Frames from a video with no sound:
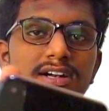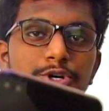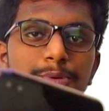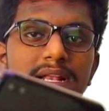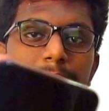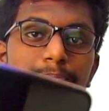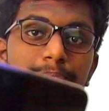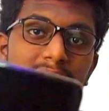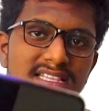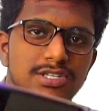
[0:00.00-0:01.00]
dual
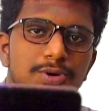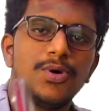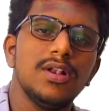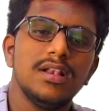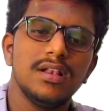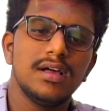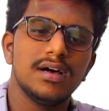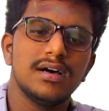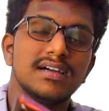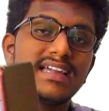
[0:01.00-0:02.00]
punch
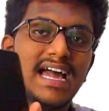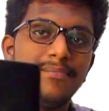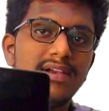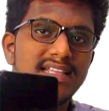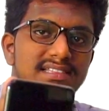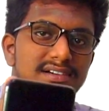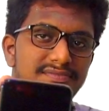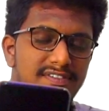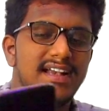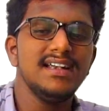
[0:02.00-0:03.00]
hole camera at the
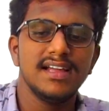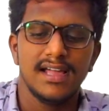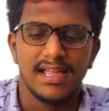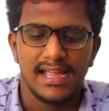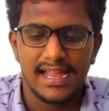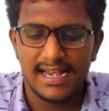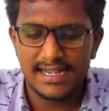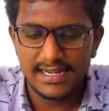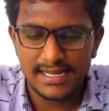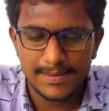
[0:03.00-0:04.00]
front,
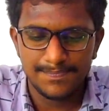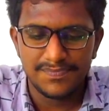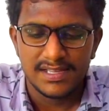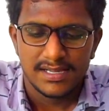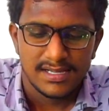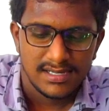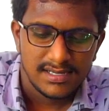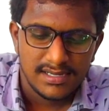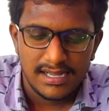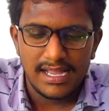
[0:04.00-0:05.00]
and
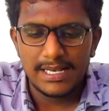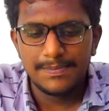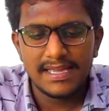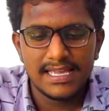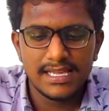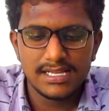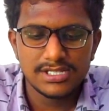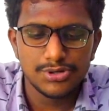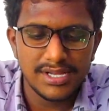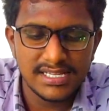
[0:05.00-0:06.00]
I'll be
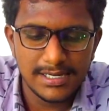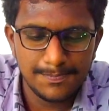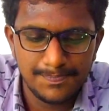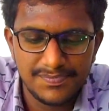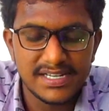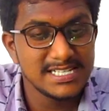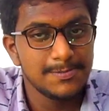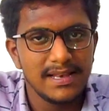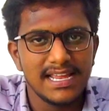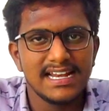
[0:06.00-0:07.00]
showing up the
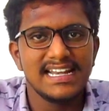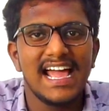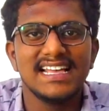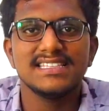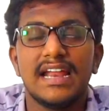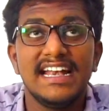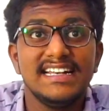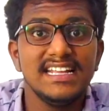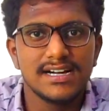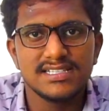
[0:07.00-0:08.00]
display. It has
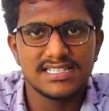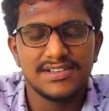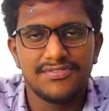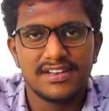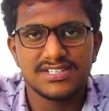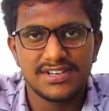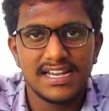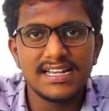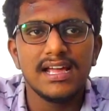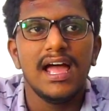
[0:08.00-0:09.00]
90 Hz refresh
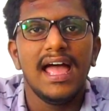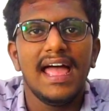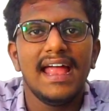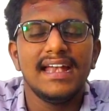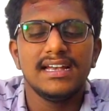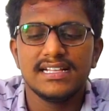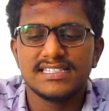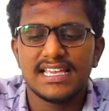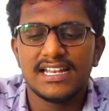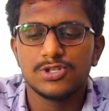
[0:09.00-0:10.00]
rate, and
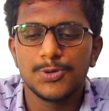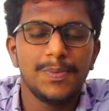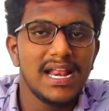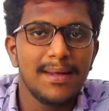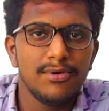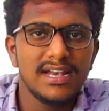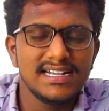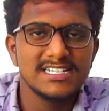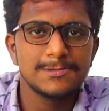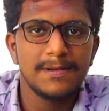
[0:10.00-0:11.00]
it's an Super
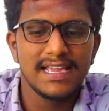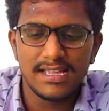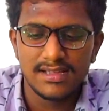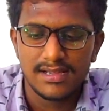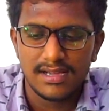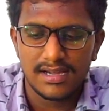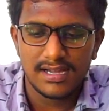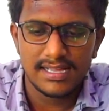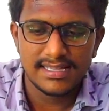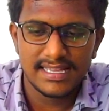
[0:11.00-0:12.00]
AMOLED display.
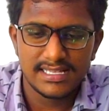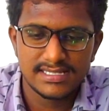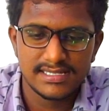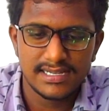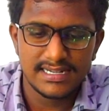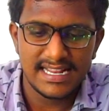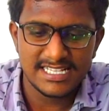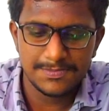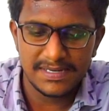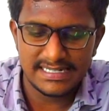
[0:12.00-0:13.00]
I guess it
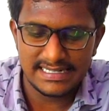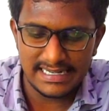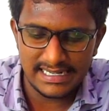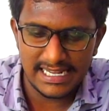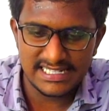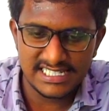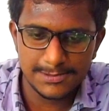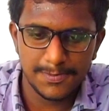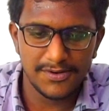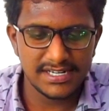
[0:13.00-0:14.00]
has been dead. I'll
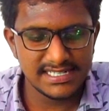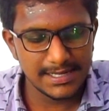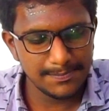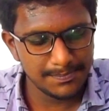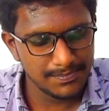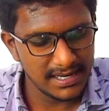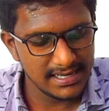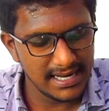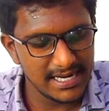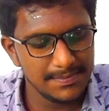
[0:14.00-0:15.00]
just power it up
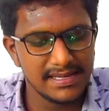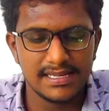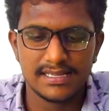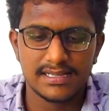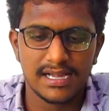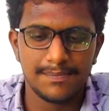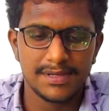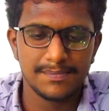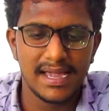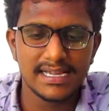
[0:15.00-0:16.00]
and I'll be
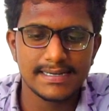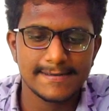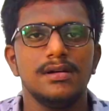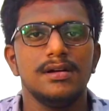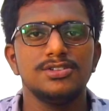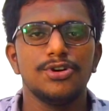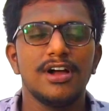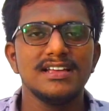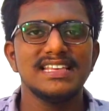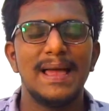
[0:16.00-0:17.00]
coming back. So
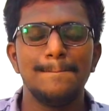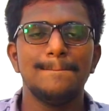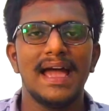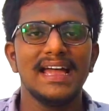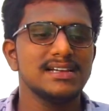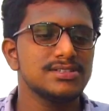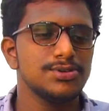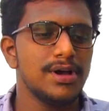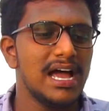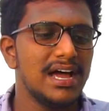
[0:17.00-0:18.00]
guys, I'm back.
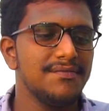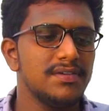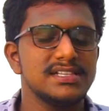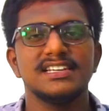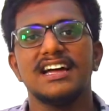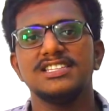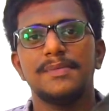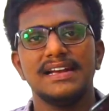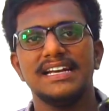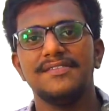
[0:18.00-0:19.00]
So I have charged
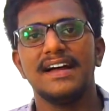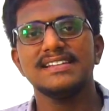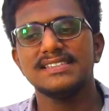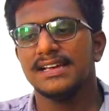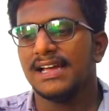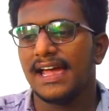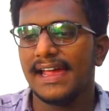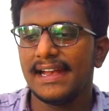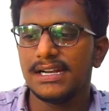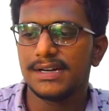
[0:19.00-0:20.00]
my device,
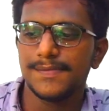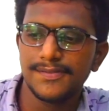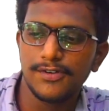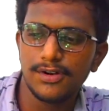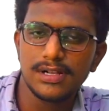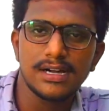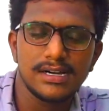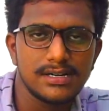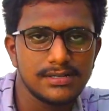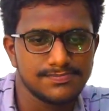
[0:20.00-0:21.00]
and before
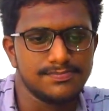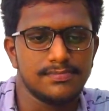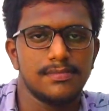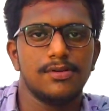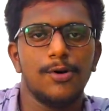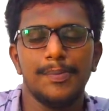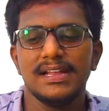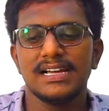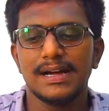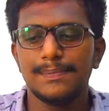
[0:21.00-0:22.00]

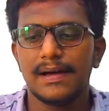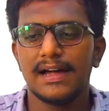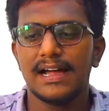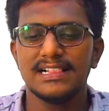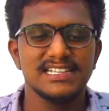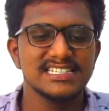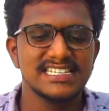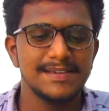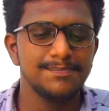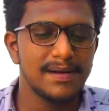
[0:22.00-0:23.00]
opening up, I'll just
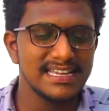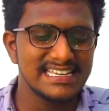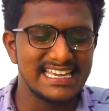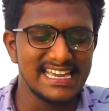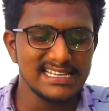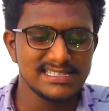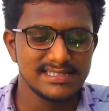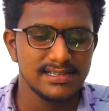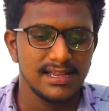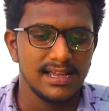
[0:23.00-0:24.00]
keep my
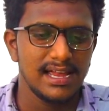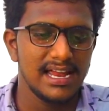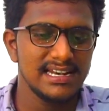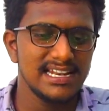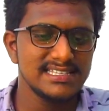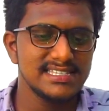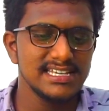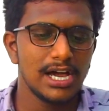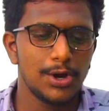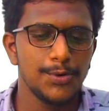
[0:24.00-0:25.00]
case and let's see
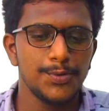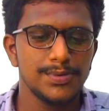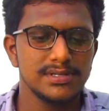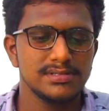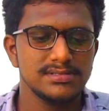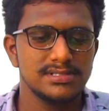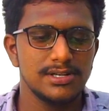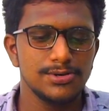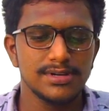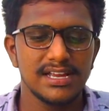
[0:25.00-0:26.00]
how the
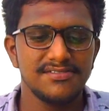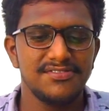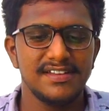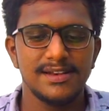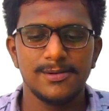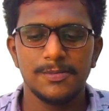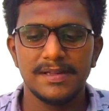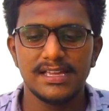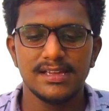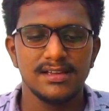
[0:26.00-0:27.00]
look and feel will
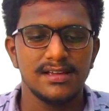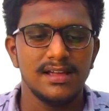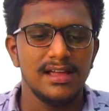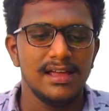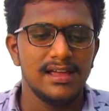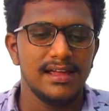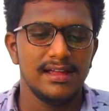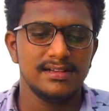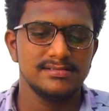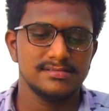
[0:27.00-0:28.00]
be.
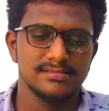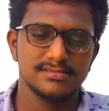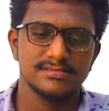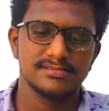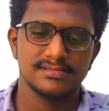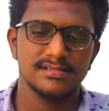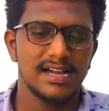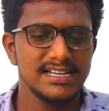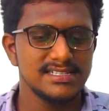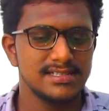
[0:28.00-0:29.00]
And
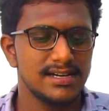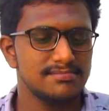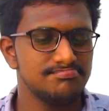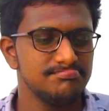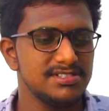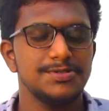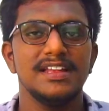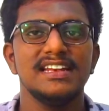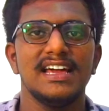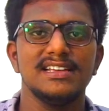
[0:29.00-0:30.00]
guys, it's
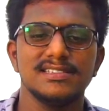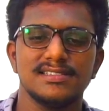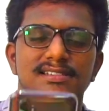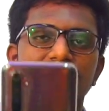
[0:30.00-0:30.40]
very nice,